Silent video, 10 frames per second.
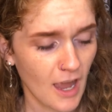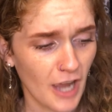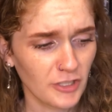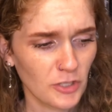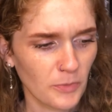I
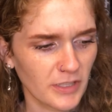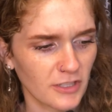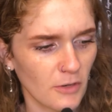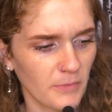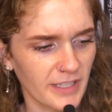used to put
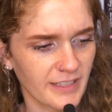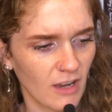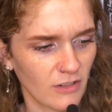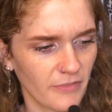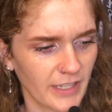so many
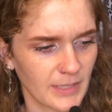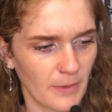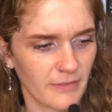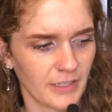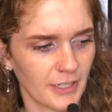sound effects in
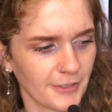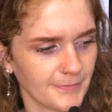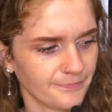my video.